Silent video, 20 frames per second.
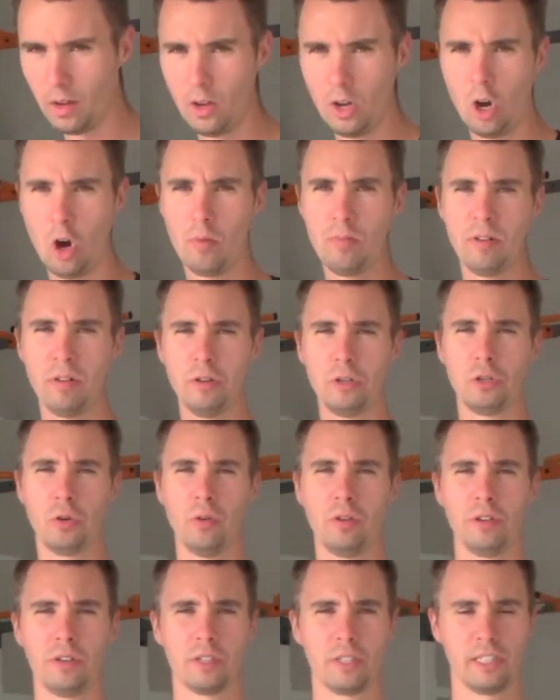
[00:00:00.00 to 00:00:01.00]
Hope you're
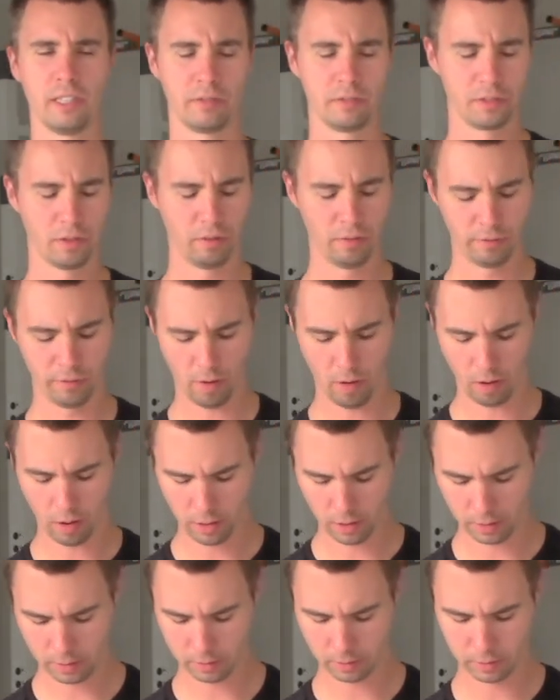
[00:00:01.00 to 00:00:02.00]
enjoying yourself so far.
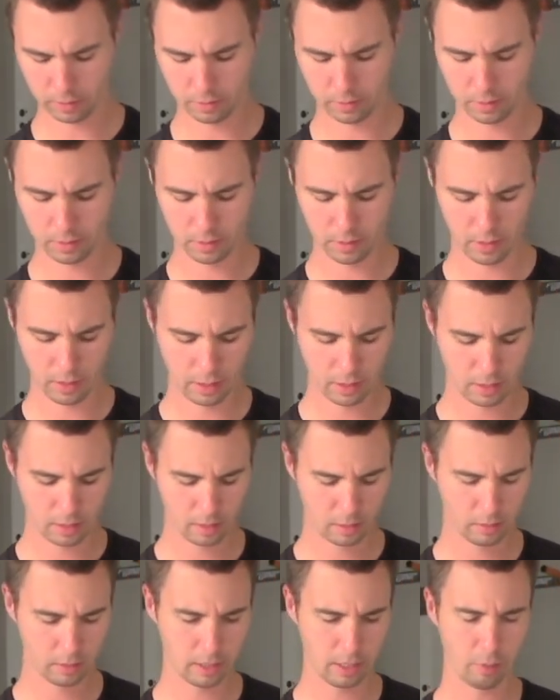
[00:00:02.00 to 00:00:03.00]

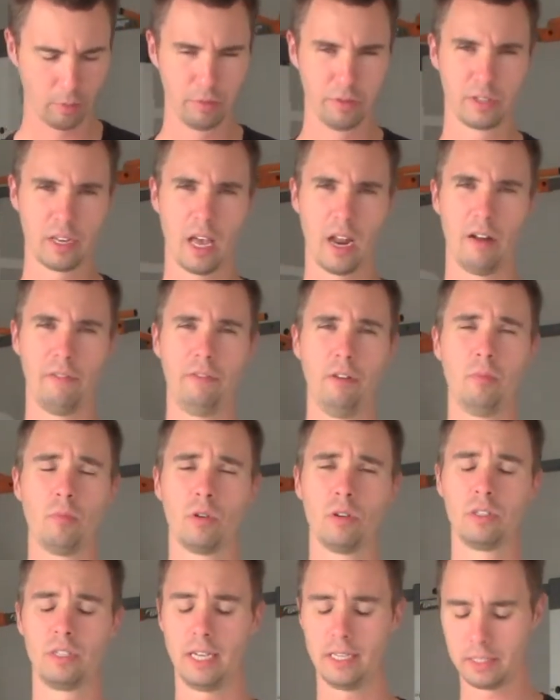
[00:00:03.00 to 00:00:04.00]
So we just got a few more
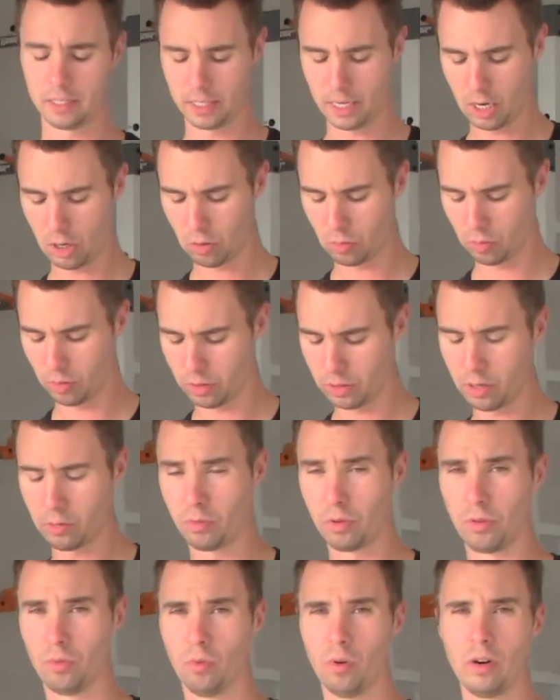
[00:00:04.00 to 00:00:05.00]
sets to go and we're done
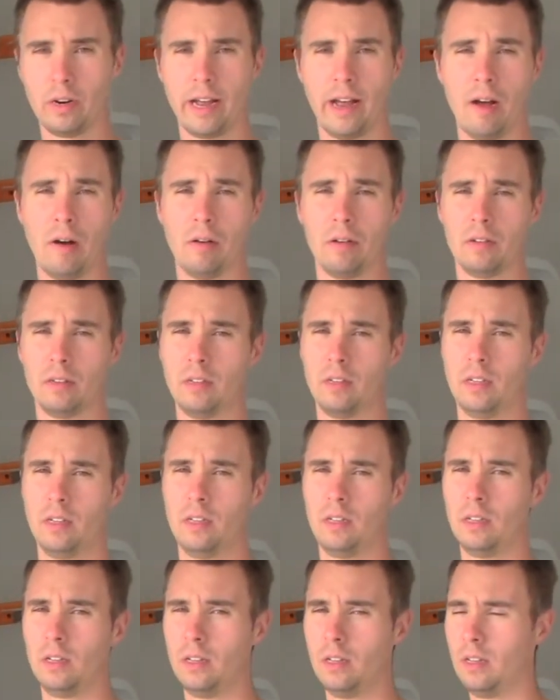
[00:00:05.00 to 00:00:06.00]
with the workout.
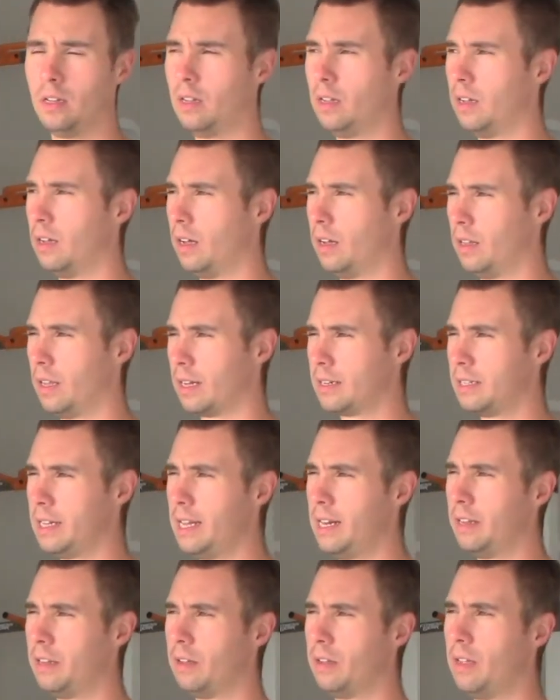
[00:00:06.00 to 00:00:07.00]
Like I said,
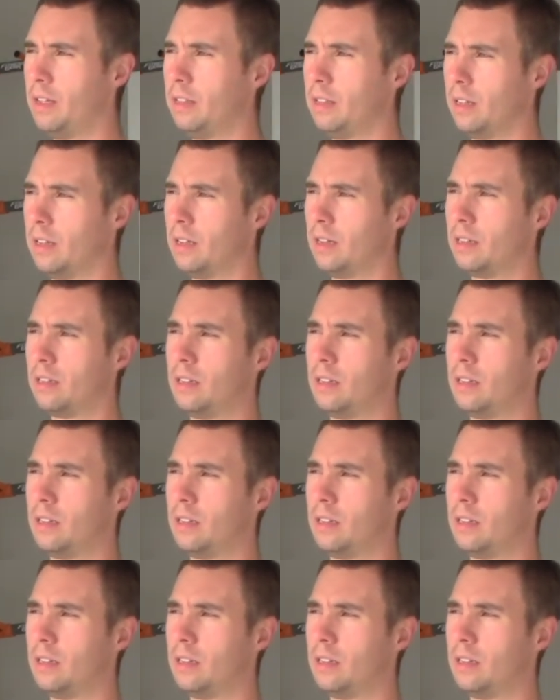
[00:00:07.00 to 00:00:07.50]
in the